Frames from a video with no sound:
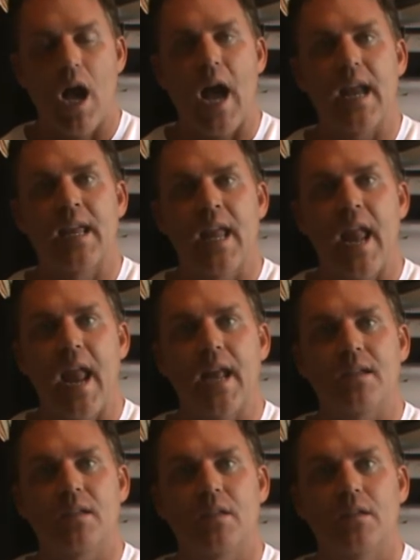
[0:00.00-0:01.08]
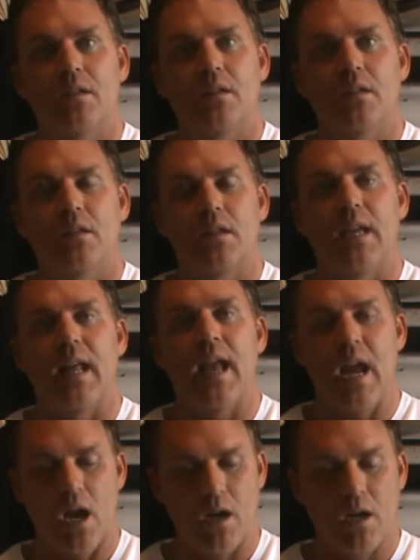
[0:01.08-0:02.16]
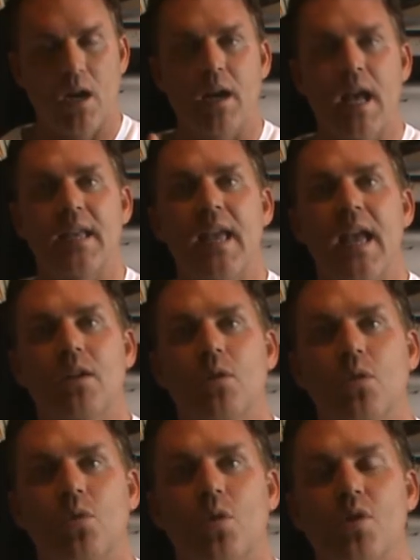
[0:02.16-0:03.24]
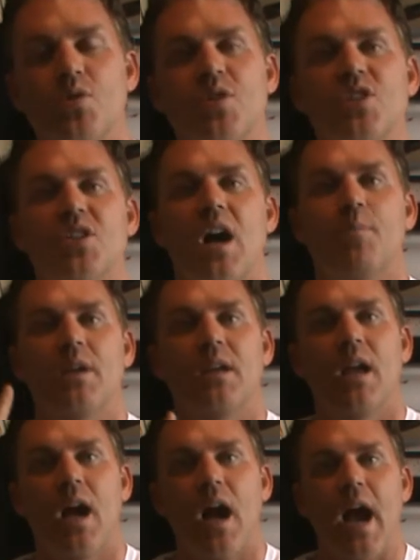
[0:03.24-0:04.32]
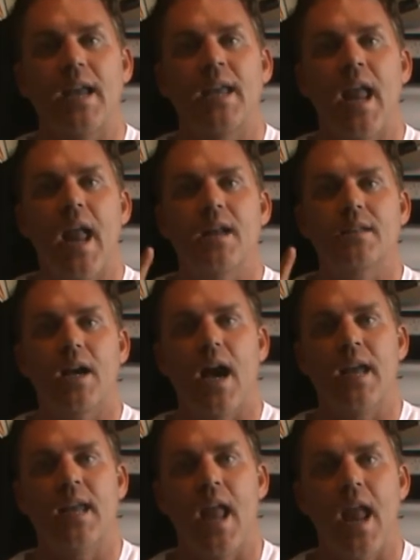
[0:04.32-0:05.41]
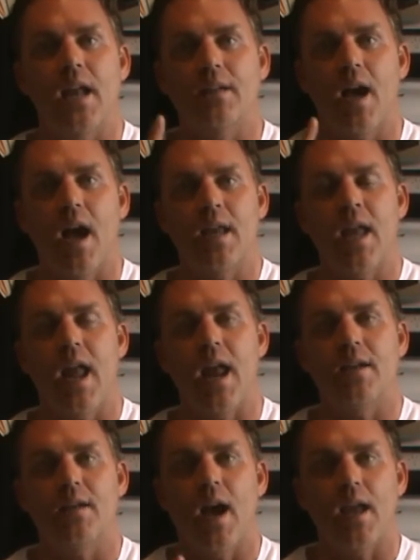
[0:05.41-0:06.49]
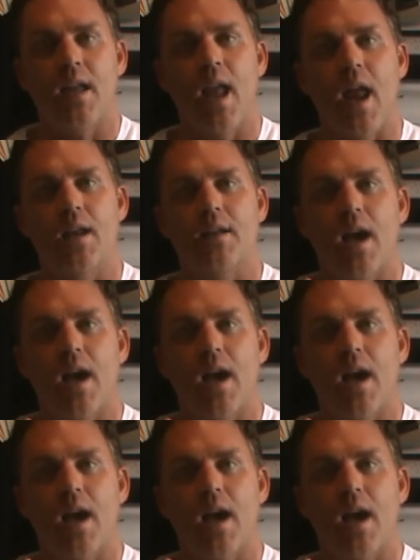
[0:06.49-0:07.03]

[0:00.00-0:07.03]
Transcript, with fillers: I can't get a haircut, I can't go grocery shopping, I can't, I can't, I can't, I can't,